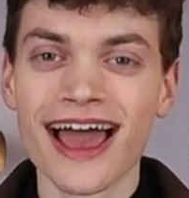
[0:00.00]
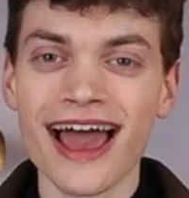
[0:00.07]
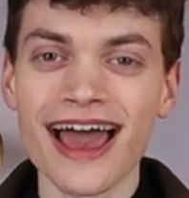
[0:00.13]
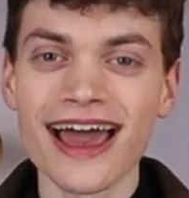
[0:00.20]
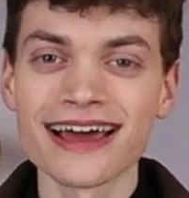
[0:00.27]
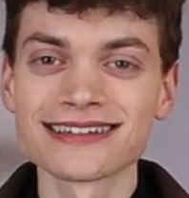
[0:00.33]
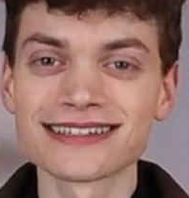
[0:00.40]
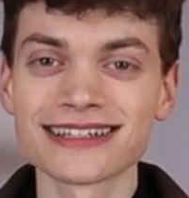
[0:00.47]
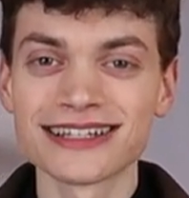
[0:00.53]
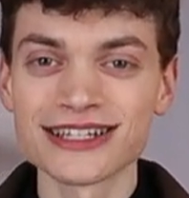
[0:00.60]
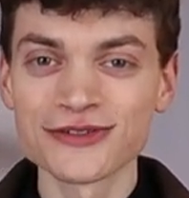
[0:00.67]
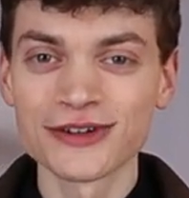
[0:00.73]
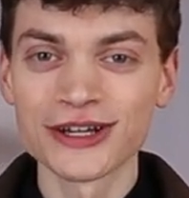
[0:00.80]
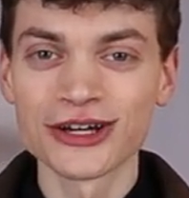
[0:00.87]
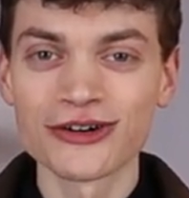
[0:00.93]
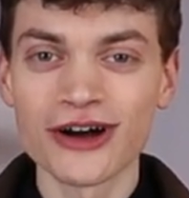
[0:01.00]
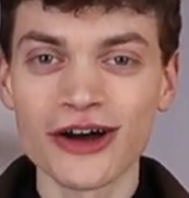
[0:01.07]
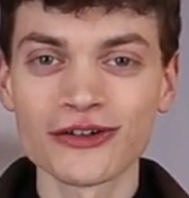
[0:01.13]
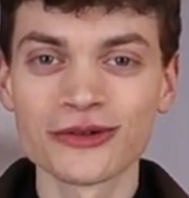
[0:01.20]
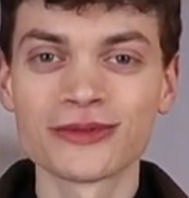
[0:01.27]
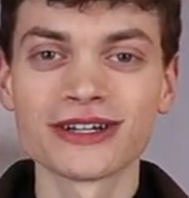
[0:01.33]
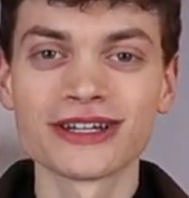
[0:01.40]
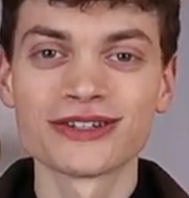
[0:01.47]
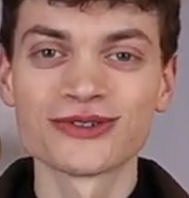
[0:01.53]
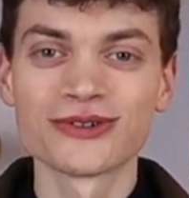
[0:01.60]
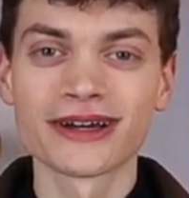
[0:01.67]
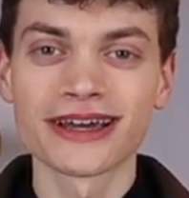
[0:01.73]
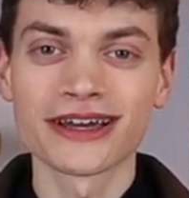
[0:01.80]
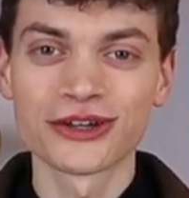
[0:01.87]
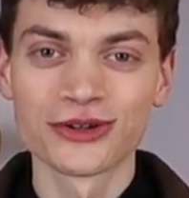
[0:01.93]
And in this video I will be
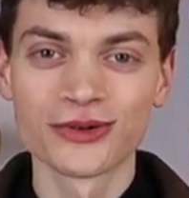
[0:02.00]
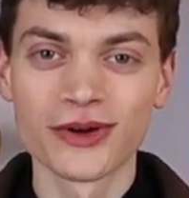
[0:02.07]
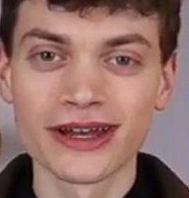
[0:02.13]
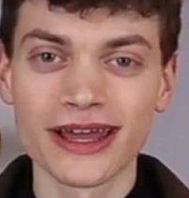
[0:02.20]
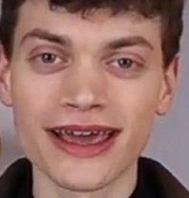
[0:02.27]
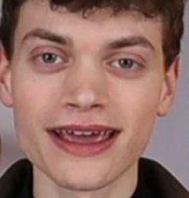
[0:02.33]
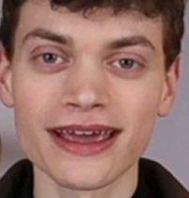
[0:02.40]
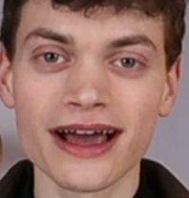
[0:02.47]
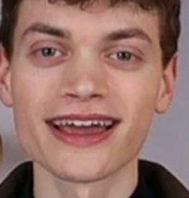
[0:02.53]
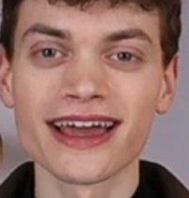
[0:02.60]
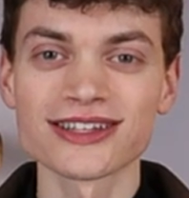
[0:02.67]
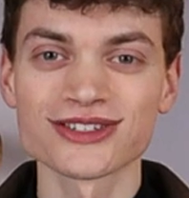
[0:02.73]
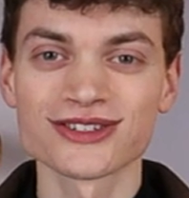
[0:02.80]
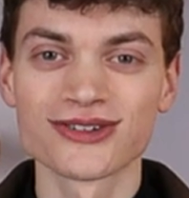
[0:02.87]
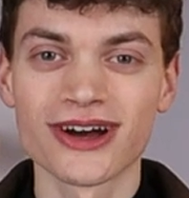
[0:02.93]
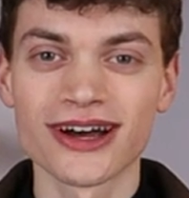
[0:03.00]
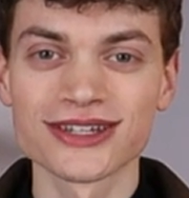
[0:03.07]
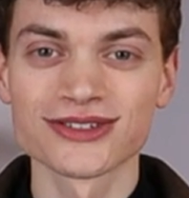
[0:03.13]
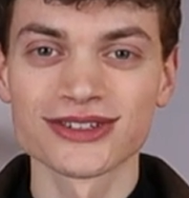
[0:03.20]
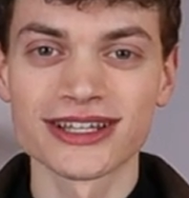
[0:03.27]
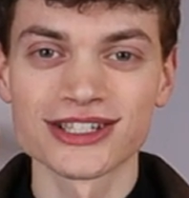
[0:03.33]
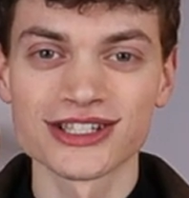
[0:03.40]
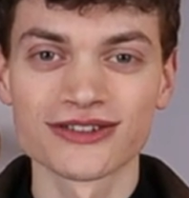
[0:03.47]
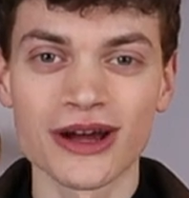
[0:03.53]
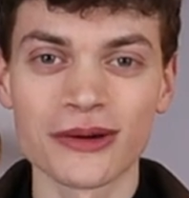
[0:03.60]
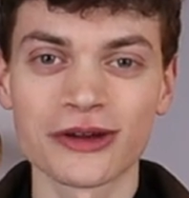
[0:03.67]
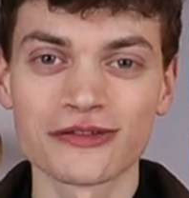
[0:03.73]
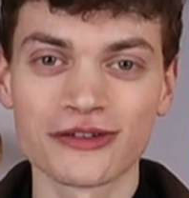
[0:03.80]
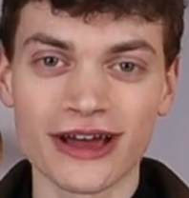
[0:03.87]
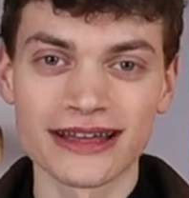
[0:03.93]
doing a Q&A. I asked you guys on
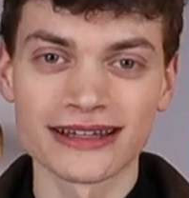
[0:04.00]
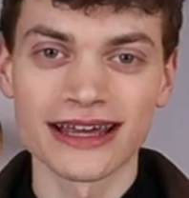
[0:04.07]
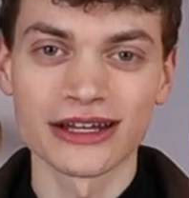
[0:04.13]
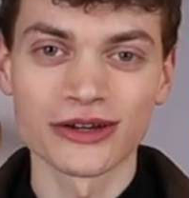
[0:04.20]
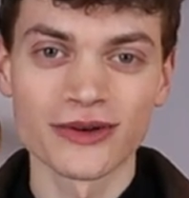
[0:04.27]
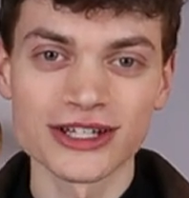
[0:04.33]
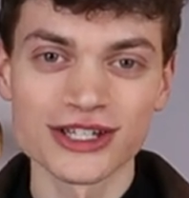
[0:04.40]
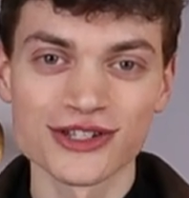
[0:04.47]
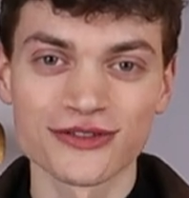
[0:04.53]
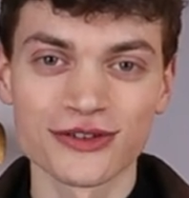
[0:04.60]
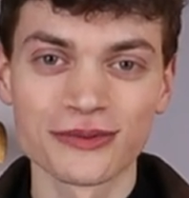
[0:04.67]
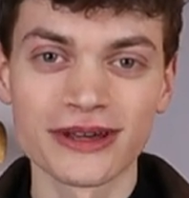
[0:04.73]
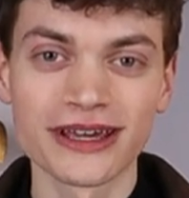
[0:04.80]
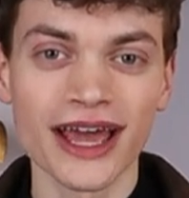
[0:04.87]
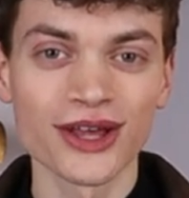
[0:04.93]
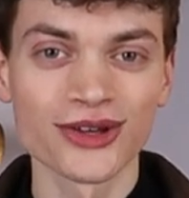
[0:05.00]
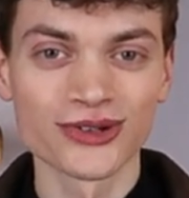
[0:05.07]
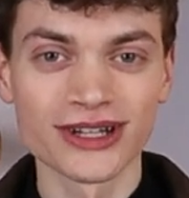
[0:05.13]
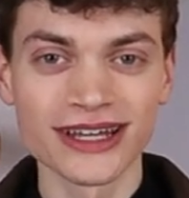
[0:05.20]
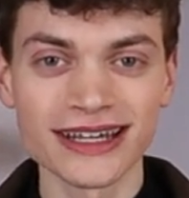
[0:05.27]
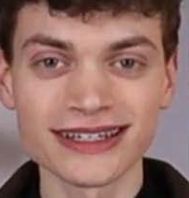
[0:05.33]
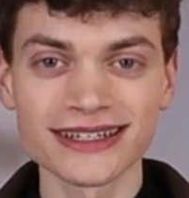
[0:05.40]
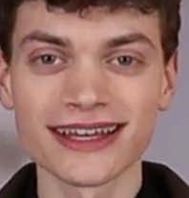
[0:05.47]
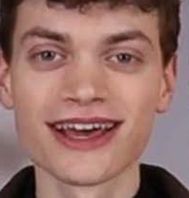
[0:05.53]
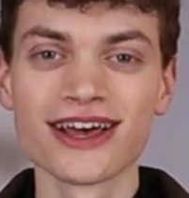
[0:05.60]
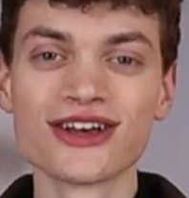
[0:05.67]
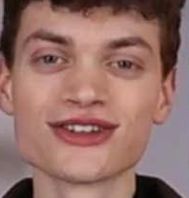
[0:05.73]
Instagram if you had any questions for me and you did.